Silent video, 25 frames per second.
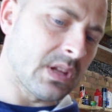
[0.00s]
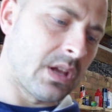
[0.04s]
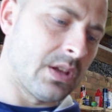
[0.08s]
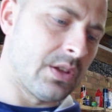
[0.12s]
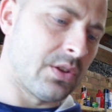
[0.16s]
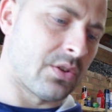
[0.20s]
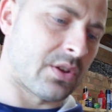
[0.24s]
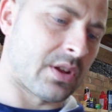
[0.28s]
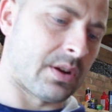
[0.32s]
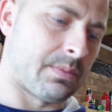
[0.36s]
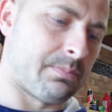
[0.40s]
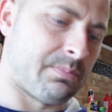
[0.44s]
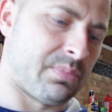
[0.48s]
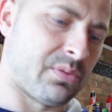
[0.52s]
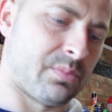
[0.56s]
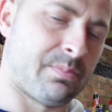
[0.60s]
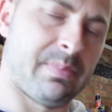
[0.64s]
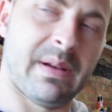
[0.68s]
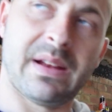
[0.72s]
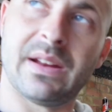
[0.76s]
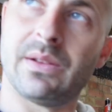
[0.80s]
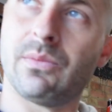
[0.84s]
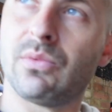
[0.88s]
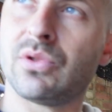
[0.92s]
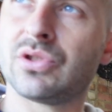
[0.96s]
you can put
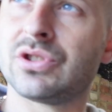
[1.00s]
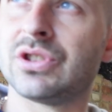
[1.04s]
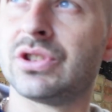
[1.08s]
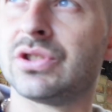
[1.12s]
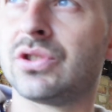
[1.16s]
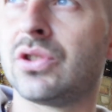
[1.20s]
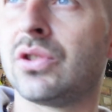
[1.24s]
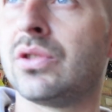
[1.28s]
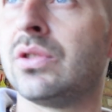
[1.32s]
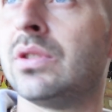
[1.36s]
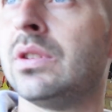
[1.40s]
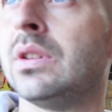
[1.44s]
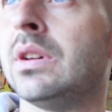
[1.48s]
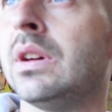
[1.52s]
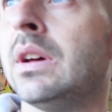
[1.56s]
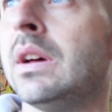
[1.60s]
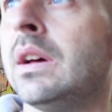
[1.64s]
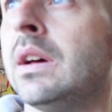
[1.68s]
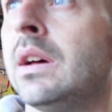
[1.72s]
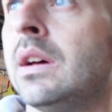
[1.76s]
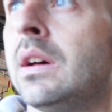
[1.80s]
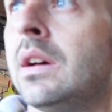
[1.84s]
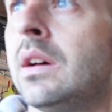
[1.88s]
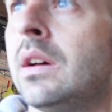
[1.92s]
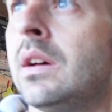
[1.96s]
penny washers on
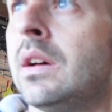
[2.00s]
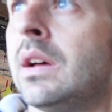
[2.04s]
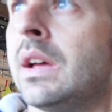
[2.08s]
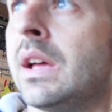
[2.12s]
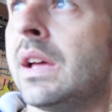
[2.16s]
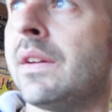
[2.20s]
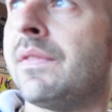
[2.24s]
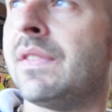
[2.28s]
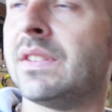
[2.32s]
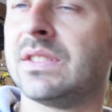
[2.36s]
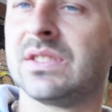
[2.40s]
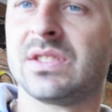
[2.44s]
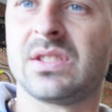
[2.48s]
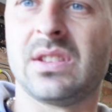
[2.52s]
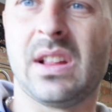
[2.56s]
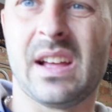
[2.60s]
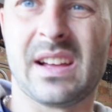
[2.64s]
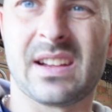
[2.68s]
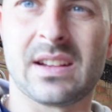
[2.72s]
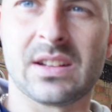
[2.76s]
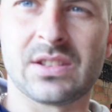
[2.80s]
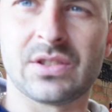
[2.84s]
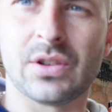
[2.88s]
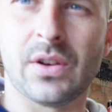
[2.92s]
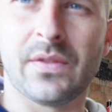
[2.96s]
if it's
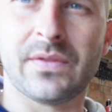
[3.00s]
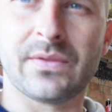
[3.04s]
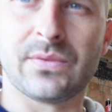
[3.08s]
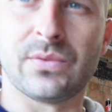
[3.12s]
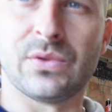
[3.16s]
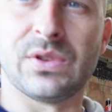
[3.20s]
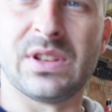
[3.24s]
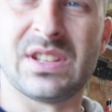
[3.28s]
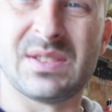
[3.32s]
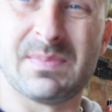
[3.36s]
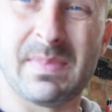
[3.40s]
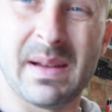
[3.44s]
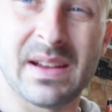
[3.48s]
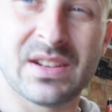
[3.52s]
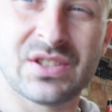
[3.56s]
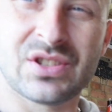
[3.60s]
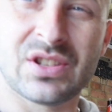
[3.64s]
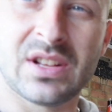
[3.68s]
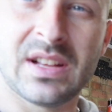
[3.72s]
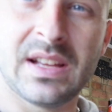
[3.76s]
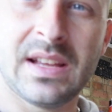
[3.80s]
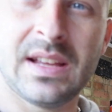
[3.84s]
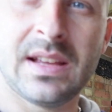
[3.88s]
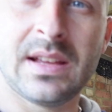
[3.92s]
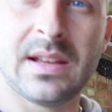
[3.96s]
like a softwood
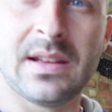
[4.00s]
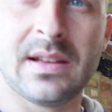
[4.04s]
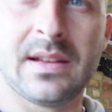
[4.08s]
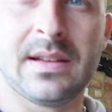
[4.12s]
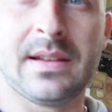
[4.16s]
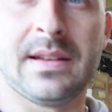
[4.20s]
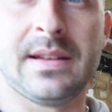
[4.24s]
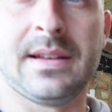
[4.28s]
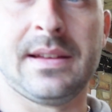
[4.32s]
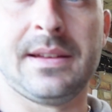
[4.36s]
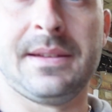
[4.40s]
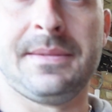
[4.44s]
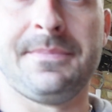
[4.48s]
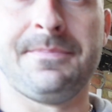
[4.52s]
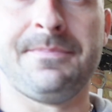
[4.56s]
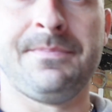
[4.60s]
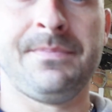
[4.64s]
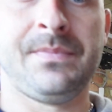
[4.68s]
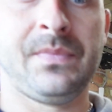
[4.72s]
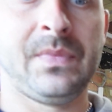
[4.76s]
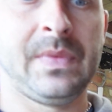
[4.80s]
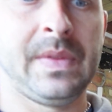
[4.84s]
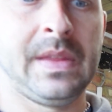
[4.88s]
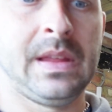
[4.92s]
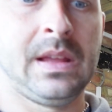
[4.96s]
especially, and
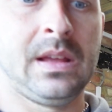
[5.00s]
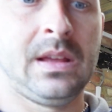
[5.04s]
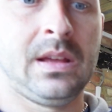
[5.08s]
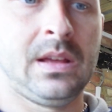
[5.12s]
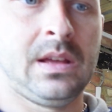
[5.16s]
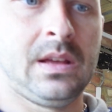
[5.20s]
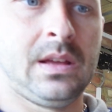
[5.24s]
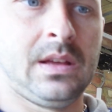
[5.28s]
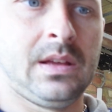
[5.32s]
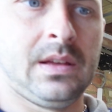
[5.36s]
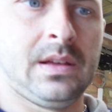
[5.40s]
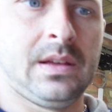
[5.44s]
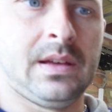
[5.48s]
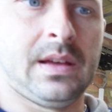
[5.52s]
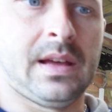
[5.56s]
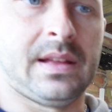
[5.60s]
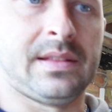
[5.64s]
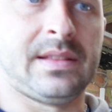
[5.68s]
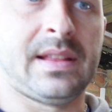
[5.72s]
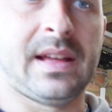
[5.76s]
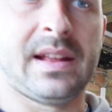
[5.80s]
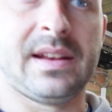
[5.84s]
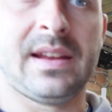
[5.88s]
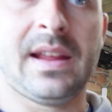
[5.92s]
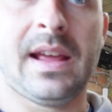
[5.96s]

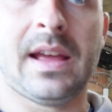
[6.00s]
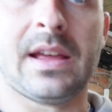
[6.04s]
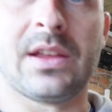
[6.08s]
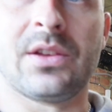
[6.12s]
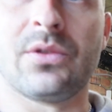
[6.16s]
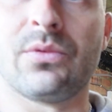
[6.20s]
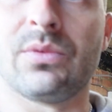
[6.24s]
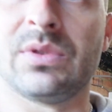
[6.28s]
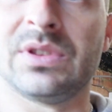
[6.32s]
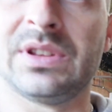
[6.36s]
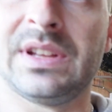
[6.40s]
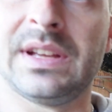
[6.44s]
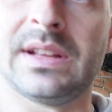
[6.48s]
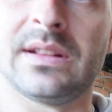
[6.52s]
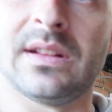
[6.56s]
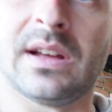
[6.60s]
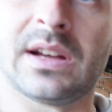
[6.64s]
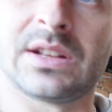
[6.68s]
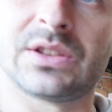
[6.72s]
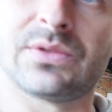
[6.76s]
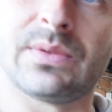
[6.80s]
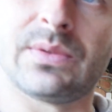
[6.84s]
then yeah, you will need like